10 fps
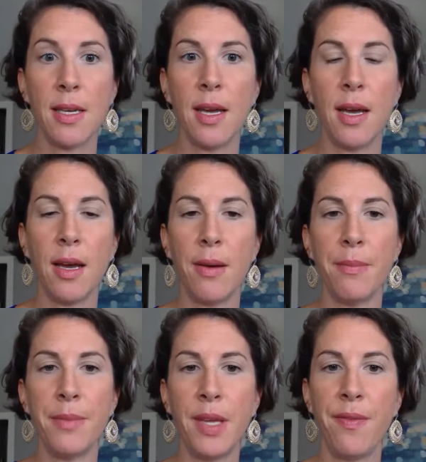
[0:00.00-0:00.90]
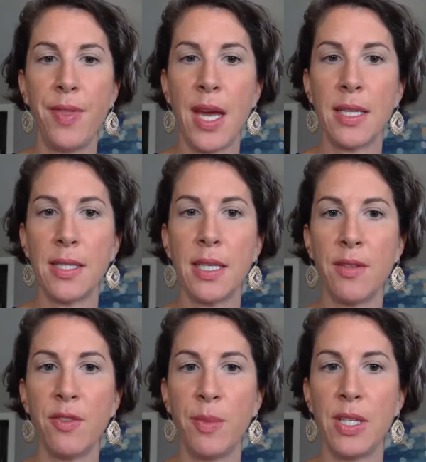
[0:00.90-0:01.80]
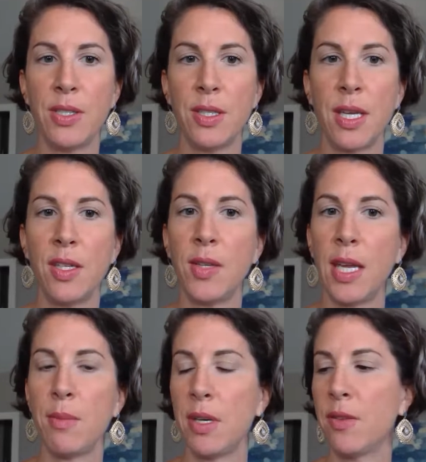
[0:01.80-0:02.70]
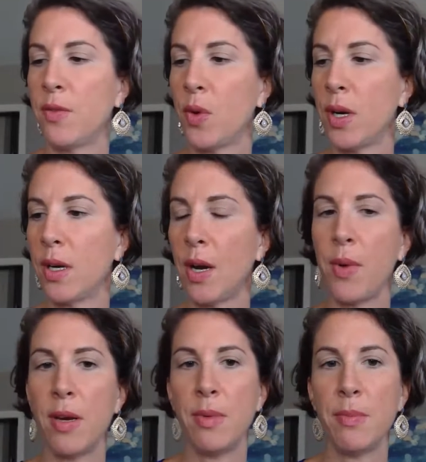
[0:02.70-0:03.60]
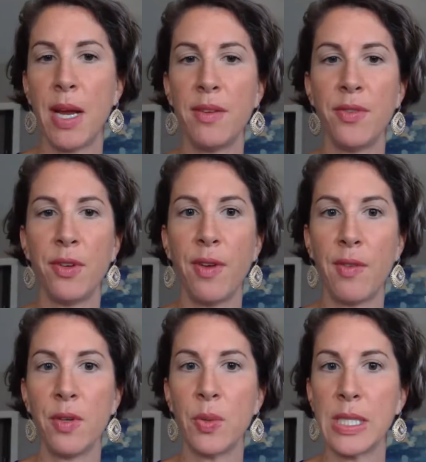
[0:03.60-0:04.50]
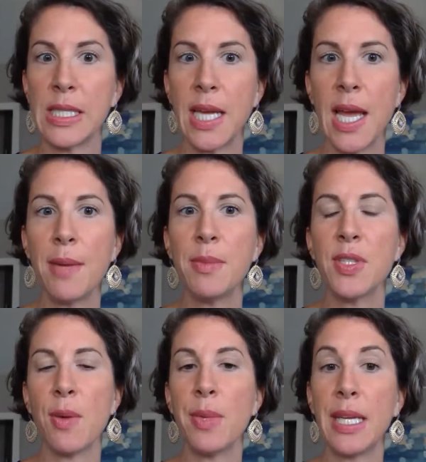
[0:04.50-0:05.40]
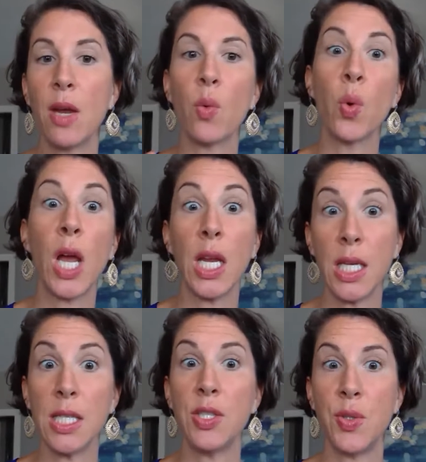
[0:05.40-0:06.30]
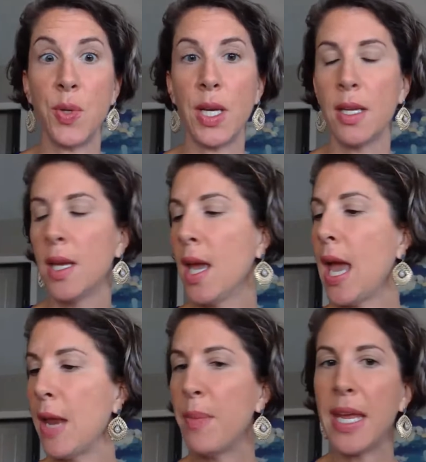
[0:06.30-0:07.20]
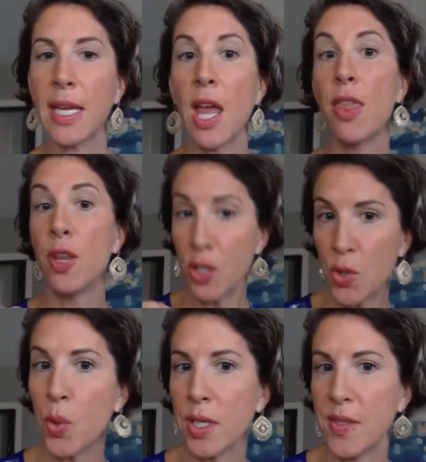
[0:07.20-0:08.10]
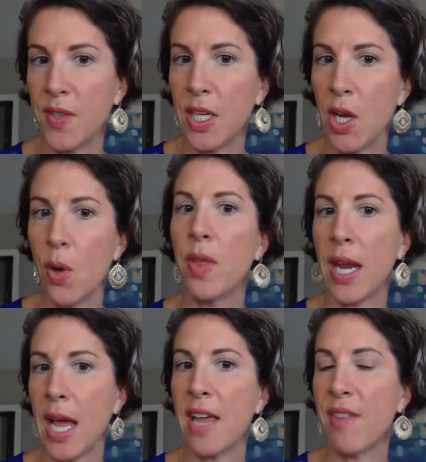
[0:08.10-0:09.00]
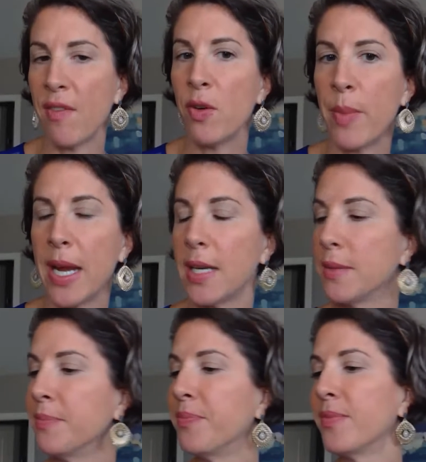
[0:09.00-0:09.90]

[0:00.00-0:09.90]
If that's the information that you came here for, I want to be mindful of everyone's time, so I'm going to get right into it and make the shortest video that I have ever made